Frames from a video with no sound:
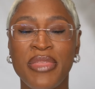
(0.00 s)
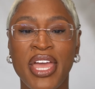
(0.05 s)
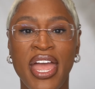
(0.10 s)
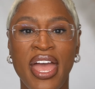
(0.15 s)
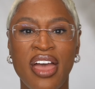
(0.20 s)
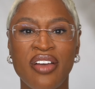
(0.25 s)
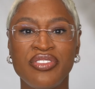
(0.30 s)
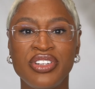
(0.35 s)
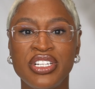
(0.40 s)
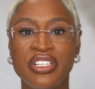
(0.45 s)
They
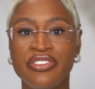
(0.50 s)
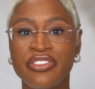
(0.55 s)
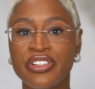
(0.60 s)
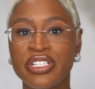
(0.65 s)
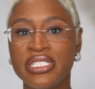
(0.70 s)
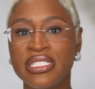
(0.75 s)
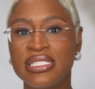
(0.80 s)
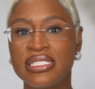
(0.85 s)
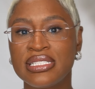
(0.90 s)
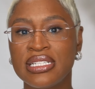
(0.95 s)
have
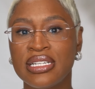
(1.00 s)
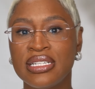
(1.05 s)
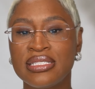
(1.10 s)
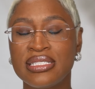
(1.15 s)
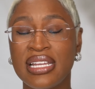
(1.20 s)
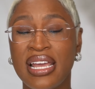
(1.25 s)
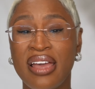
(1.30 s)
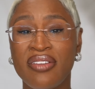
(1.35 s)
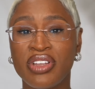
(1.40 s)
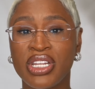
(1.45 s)
different
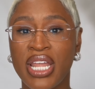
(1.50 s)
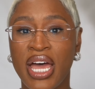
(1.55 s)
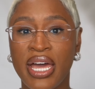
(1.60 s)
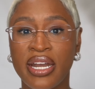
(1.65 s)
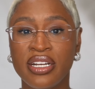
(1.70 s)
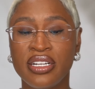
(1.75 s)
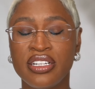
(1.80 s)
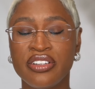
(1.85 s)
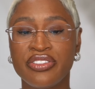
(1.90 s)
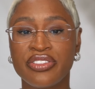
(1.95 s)
scents. They have a
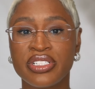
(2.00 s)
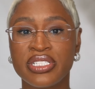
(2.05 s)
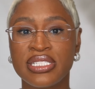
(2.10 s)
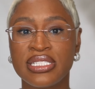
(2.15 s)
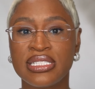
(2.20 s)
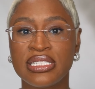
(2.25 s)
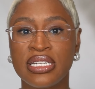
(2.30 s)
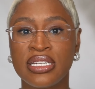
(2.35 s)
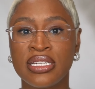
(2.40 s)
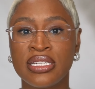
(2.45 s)
lot of different
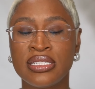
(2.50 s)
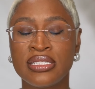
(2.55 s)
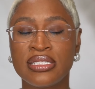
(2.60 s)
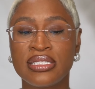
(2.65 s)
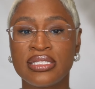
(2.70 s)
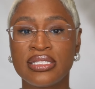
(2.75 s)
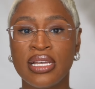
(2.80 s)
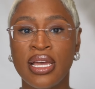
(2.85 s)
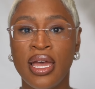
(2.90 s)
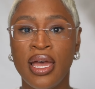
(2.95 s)

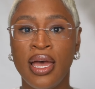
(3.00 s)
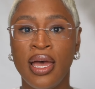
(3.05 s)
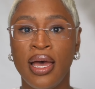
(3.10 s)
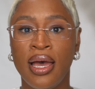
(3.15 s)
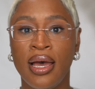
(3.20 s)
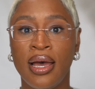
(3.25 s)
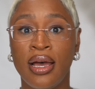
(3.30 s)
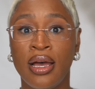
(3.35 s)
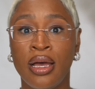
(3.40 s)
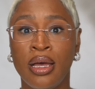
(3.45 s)
scents.
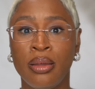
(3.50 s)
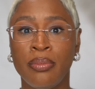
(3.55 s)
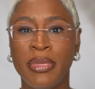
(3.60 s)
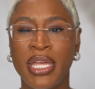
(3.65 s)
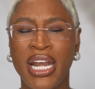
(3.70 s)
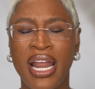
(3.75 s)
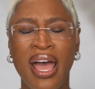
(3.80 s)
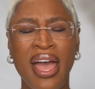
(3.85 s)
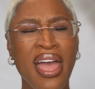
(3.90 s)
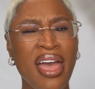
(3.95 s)

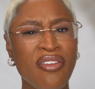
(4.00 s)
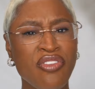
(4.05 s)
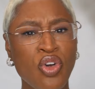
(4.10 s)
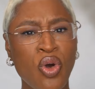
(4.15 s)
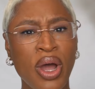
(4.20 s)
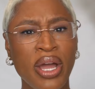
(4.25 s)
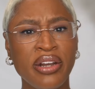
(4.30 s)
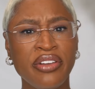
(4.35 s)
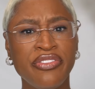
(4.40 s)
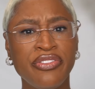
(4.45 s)
And I have
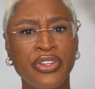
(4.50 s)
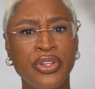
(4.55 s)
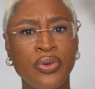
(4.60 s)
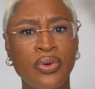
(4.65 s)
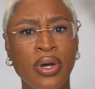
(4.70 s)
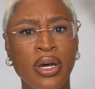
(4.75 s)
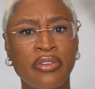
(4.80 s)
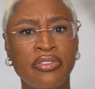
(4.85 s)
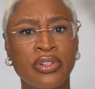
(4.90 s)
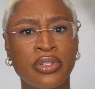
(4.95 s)
quite a
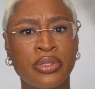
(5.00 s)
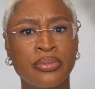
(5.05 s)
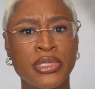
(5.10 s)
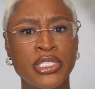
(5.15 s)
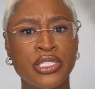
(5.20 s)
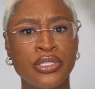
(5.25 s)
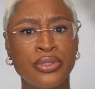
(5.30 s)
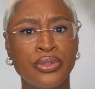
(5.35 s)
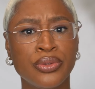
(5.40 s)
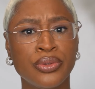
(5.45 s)
few of them
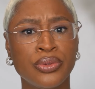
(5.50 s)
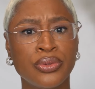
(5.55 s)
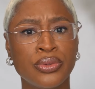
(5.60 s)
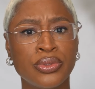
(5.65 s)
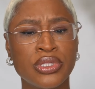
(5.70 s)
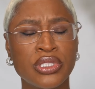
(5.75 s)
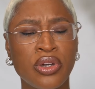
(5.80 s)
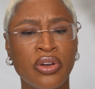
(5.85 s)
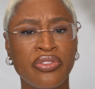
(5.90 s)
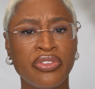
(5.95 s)

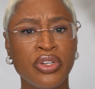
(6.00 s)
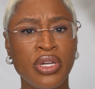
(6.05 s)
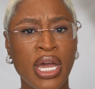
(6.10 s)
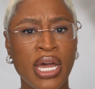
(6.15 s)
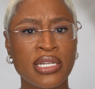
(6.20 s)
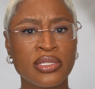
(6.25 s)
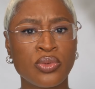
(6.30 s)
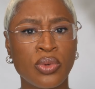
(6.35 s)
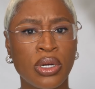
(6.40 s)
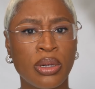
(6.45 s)
too. So if you
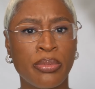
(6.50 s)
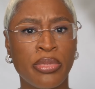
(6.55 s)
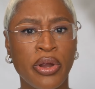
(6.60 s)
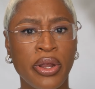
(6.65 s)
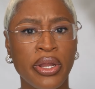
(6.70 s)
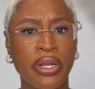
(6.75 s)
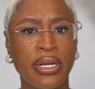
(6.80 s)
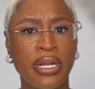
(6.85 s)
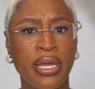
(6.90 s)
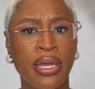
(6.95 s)
guys want a
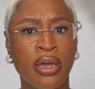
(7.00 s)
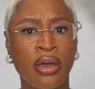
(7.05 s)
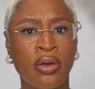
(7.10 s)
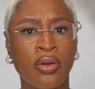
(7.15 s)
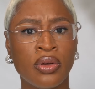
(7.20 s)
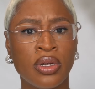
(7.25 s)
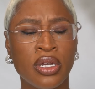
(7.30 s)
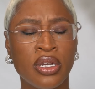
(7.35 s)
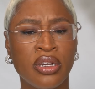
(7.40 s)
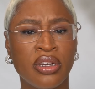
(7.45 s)

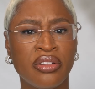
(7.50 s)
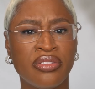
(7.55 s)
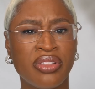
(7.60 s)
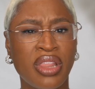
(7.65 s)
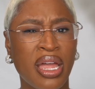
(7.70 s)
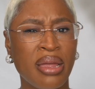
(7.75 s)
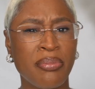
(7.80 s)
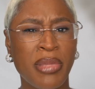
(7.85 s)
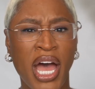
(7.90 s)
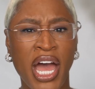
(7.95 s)
breakdown of
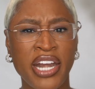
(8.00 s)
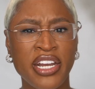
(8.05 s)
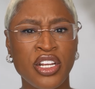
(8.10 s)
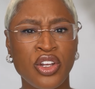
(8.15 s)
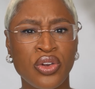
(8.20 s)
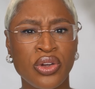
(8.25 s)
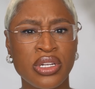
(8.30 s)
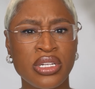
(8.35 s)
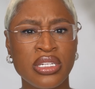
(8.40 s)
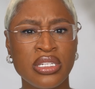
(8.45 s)
like body
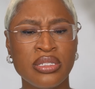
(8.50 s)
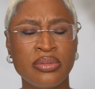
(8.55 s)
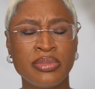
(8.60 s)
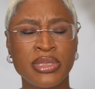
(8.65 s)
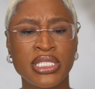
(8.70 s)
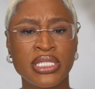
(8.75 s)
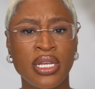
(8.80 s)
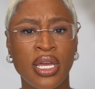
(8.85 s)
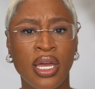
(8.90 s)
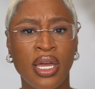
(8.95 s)

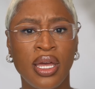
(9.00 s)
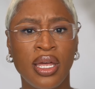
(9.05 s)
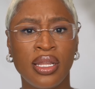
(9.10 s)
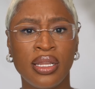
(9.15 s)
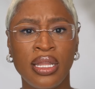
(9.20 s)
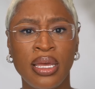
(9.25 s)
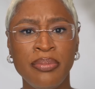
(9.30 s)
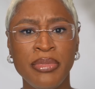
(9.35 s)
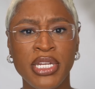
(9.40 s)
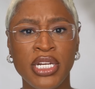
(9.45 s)
creams,
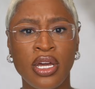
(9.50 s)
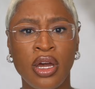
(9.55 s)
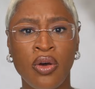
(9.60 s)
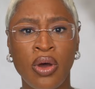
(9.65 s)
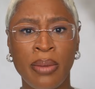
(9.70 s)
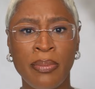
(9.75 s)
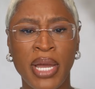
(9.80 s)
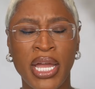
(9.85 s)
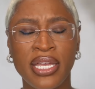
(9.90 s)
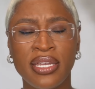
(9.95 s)
let me
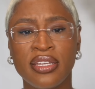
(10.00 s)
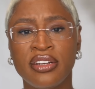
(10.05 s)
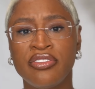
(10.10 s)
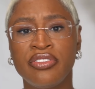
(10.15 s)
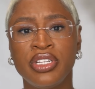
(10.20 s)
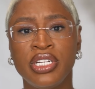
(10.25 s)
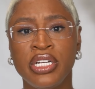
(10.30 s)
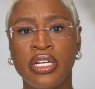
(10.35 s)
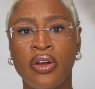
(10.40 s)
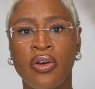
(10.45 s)
know. I might get a
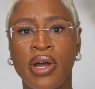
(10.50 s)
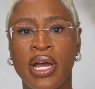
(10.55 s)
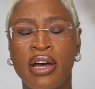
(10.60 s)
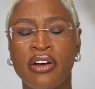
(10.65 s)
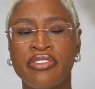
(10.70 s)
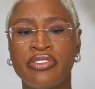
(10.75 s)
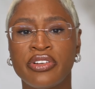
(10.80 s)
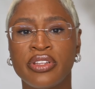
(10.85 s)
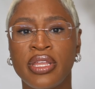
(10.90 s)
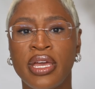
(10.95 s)
video
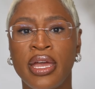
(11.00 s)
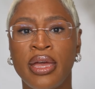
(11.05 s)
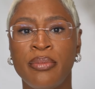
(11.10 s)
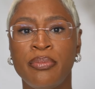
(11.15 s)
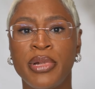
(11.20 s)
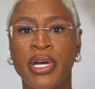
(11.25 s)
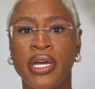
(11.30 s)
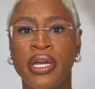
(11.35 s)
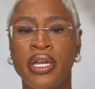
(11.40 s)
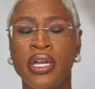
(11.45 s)
out for
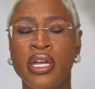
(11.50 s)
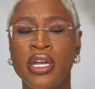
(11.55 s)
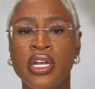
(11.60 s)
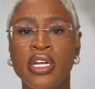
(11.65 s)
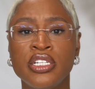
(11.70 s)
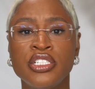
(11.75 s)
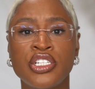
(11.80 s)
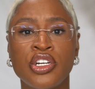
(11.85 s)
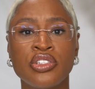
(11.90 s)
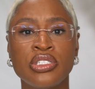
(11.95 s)
that. But
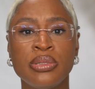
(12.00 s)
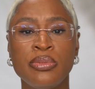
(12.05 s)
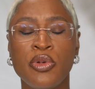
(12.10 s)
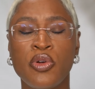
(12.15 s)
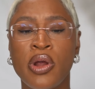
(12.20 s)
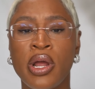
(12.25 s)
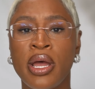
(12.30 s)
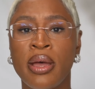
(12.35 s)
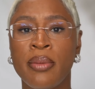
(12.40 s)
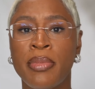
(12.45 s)
Josie
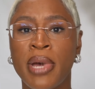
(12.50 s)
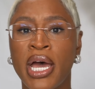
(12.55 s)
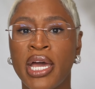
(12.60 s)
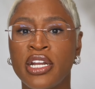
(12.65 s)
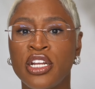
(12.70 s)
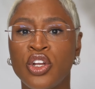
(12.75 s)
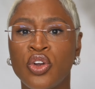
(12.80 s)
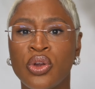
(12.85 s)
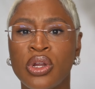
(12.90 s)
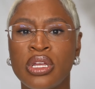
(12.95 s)
Maran
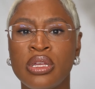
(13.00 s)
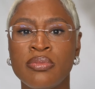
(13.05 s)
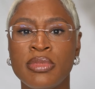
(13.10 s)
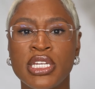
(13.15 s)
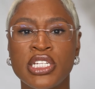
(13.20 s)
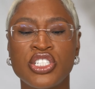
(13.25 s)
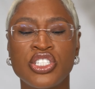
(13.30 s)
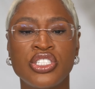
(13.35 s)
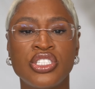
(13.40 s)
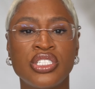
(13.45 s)
body cream
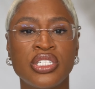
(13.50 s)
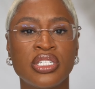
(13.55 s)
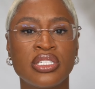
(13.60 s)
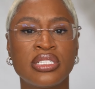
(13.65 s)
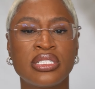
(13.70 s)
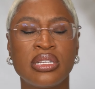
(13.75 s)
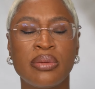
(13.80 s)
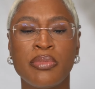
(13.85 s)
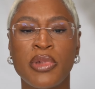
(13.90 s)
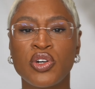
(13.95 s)
is
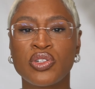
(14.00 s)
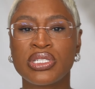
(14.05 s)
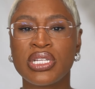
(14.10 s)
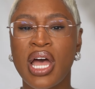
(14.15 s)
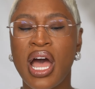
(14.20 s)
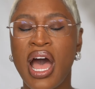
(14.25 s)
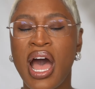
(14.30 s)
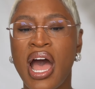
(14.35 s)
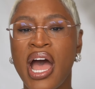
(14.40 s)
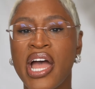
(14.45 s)
just the most
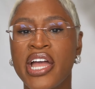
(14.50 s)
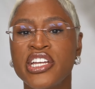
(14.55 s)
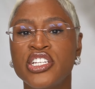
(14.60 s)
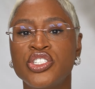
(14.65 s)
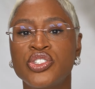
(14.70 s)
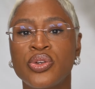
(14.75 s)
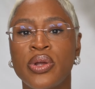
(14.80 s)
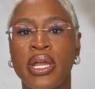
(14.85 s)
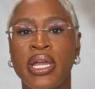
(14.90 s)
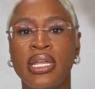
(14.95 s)

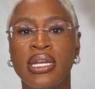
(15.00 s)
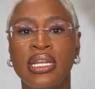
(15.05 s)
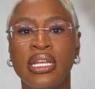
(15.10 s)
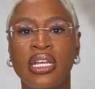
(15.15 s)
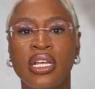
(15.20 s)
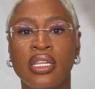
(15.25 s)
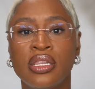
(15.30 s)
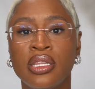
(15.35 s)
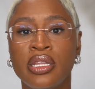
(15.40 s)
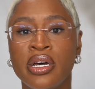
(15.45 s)

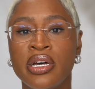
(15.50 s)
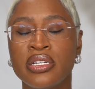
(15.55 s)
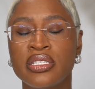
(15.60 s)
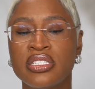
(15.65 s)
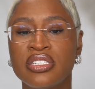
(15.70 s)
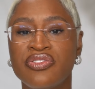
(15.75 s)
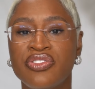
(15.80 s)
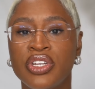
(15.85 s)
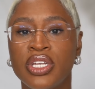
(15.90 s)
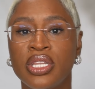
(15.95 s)
hydrating,
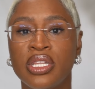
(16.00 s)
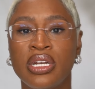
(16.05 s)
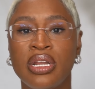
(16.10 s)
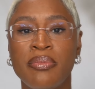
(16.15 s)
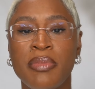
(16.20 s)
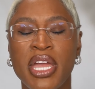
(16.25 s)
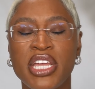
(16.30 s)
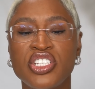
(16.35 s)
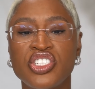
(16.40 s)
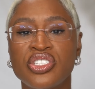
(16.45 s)
luxe feeling.
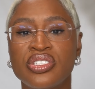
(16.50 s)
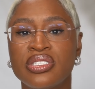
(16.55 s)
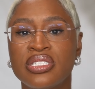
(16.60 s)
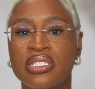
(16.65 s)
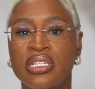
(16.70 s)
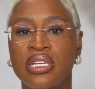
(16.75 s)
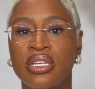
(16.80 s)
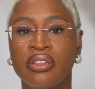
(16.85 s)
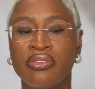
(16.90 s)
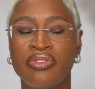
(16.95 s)
It makes your
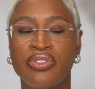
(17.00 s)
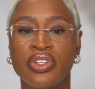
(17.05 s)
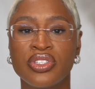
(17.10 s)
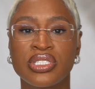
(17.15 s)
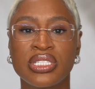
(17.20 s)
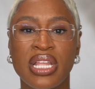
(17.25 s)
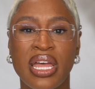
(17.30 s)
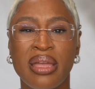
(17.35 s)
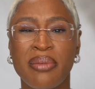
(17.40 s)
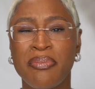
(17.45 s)
skin
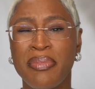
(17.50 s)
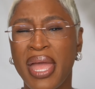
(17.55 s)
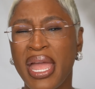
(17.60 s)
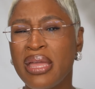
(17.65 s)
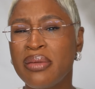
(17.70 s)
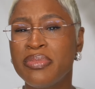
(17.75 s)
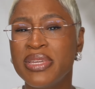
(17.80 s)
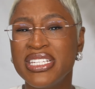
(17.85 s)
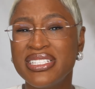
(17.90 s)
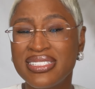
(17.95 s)
feels like
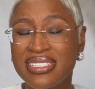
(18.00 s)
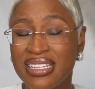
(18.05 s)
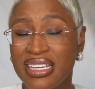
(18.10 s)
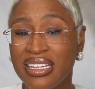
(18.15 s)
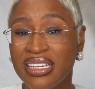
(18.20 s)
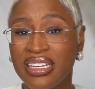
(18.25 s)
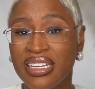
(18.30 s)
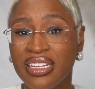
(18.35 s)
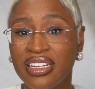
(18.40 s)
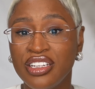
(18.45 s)
baby
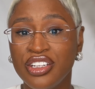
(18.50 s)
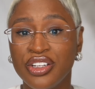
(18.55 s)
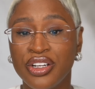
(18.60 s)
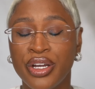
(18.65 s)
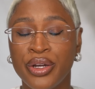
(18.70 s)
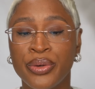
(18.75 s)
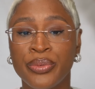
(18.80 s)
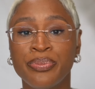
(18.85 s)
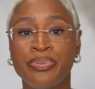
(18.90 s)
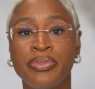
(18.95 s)
skin, you
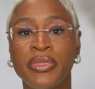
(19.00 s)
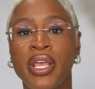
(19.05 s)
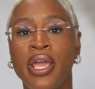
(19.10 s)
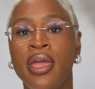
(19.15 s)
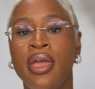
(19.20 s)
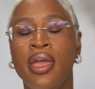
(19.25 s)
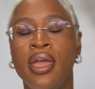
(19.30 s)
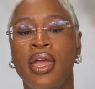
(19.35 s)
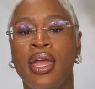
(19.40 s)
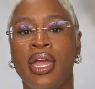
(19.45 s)
know?
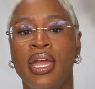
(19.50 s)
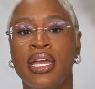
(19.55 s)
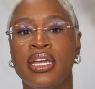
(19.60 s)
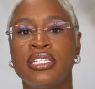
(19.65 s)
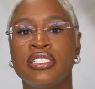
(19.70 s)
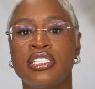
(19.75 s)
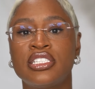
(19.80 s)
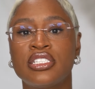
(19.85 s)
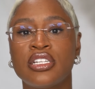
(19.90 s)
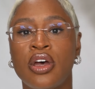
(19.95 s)

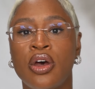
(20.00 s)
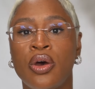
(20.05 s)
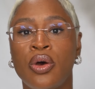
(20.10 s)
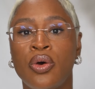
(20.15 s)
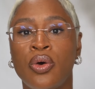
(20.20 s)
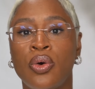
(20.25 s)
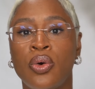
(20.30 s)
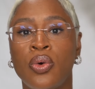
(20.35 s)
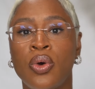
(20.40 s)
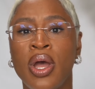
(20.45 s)
And
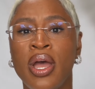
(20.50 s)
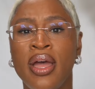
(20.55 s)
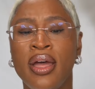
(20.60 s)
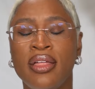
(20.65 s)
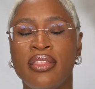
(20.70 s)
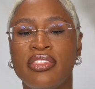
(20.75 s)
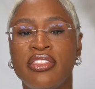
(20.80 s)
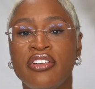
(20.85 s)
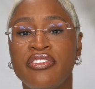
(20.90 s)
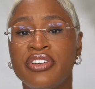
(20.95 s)
so
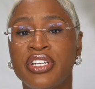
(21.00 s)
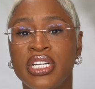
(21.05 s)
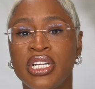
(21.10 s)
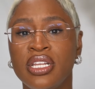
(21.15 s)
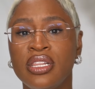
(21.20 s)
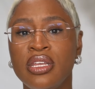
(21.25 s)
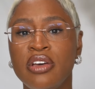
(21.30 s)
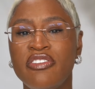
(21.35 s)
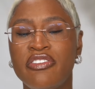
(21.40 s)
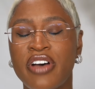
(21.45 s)
the
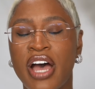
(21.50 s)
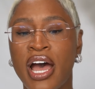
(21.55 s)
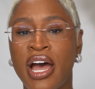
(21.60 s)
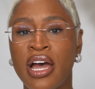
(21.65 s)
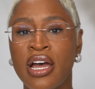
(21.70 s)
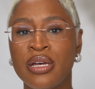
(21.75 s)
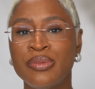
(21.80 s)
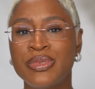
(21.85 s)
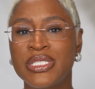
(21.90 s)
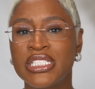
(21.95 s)
Vanilla
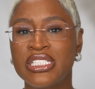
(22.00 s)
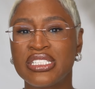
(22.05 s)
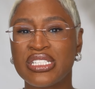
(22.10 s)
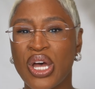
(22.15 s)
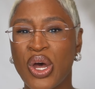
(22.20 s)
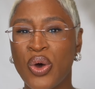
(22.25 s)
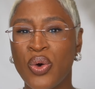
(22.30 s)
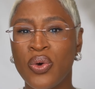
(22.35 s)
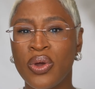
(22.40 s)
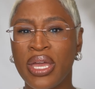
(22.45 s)
Vibes is
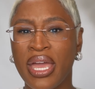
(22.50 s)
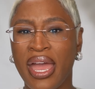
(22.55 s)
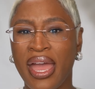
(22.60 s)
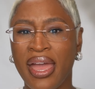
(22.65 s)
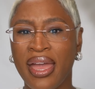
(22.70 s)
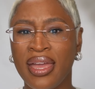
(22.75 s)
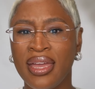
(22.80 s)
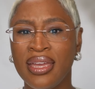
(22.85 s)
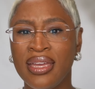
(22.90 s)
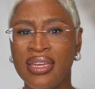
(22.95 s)

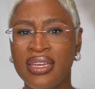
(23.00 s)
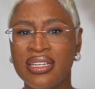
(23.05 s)
okay.